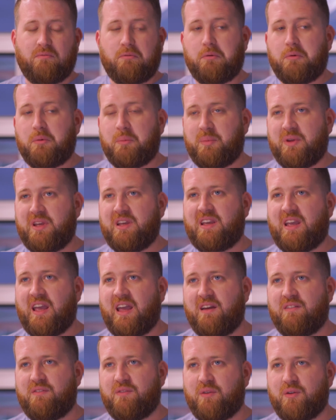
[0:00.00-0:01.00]
well, be
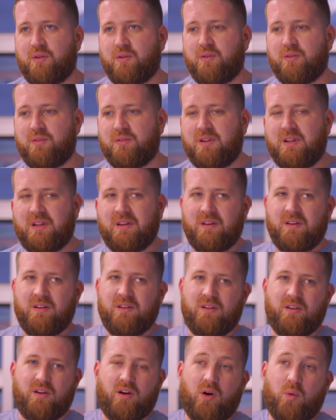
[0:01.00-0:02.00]
careful.
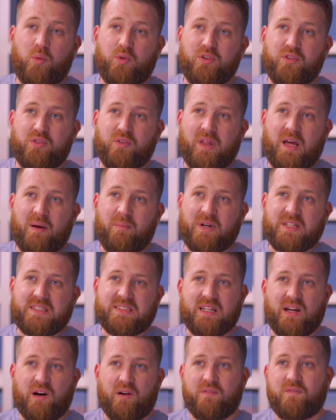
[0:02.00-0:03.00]
I wouldn't do that
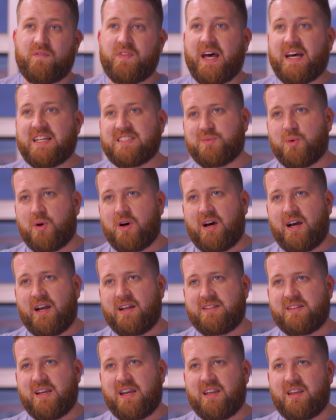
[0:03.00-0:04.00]
myself. That's why I
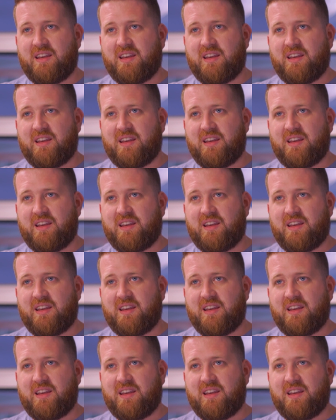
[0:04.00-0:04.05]
take